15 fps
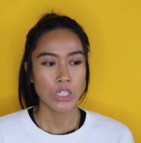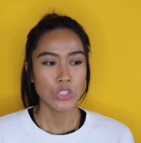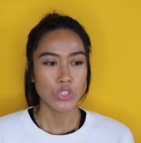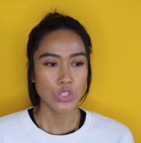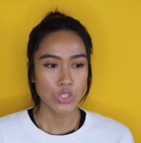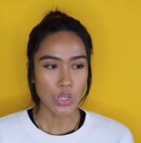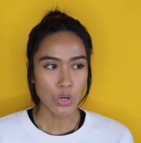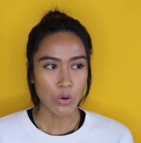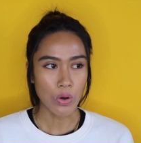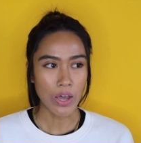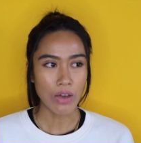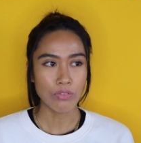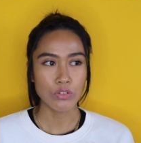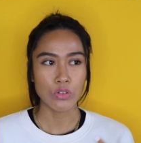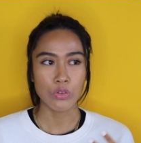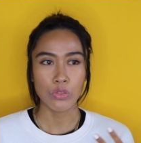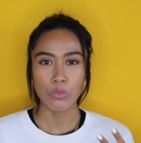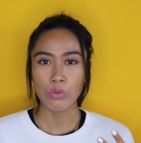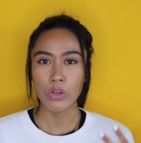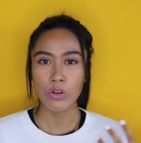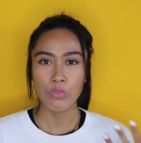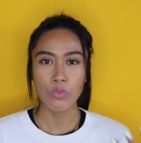So after
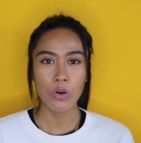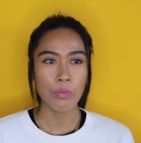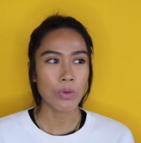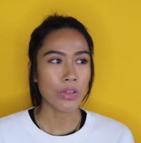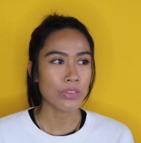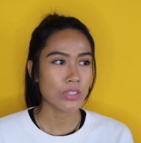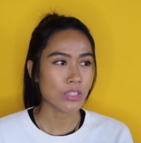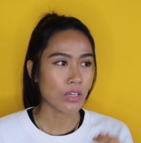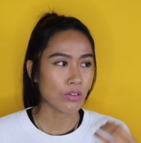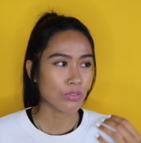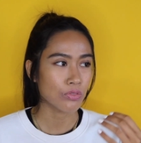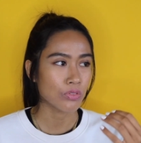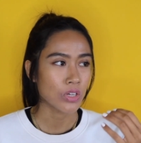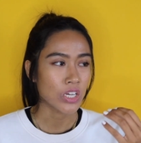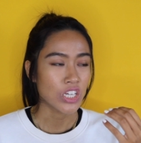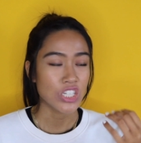three or four months of